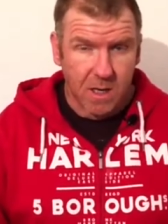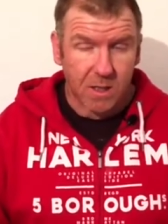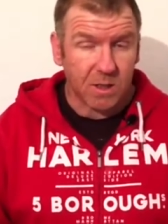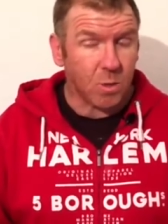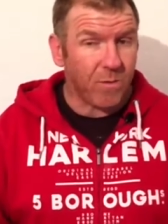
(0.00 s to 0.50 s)

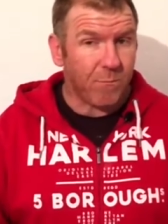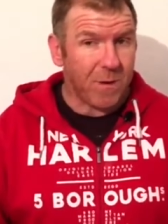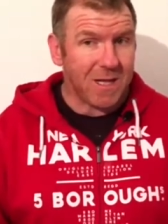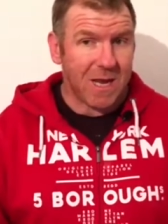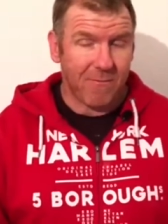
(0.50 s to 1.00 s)
until we've
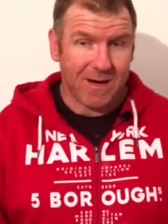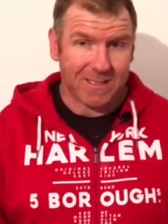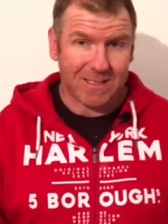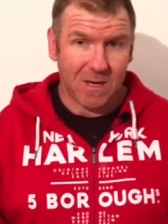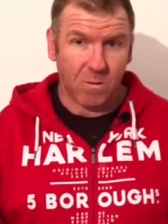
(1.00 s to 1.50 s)
been there
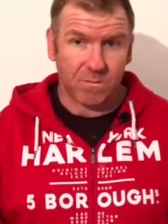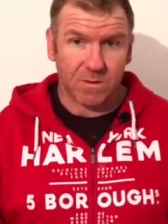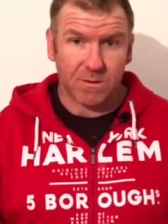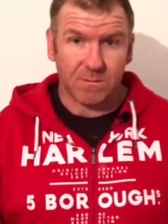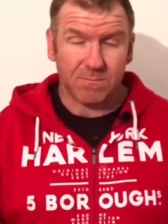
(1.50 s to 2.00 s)

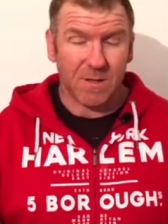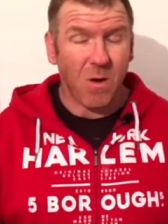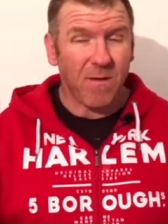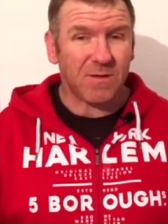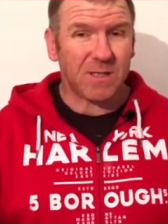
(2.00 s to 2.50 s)
ourselves.
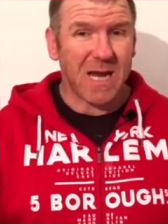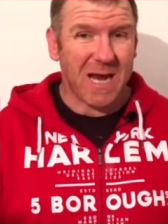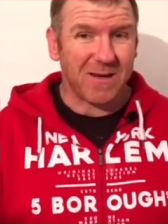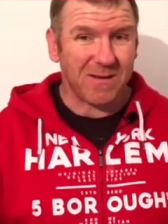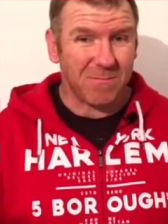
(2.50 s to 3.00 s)
Now, I've
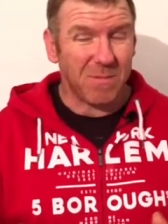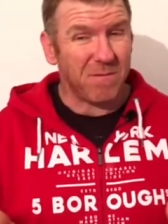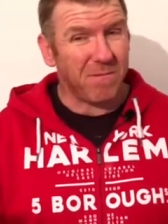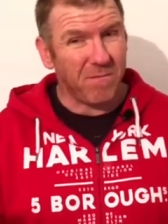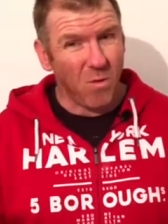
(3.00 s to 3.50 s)
said
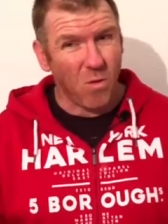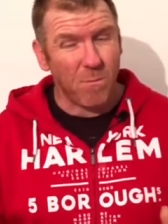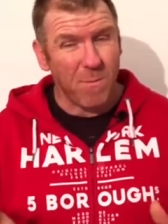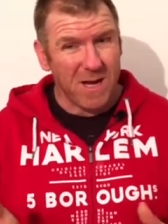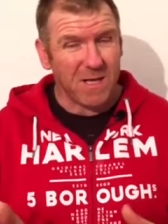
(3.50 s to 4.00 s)
before
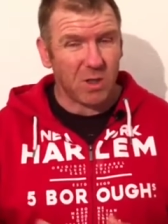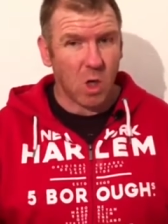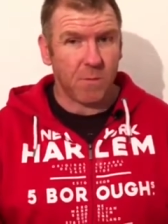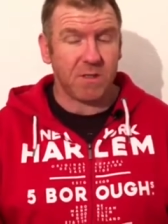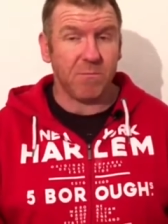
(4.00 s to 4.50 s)
many
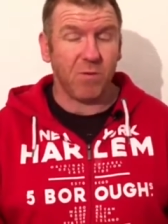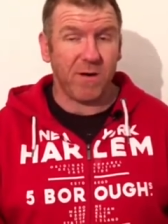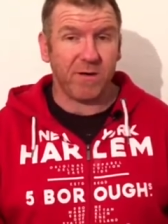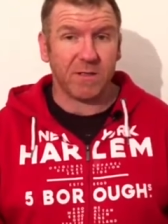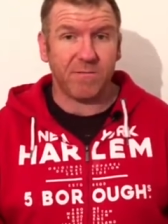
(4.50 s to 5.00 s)
times in
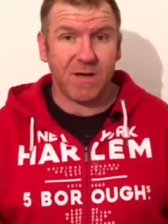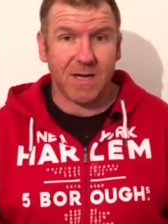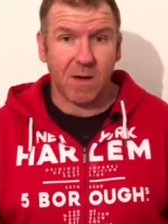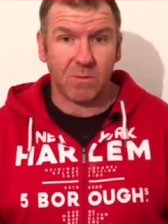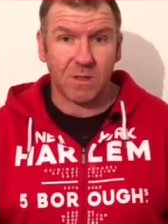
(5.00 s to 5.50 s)
previous
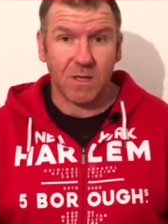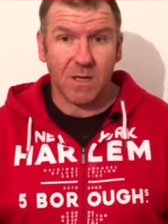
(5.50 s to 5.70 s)
videos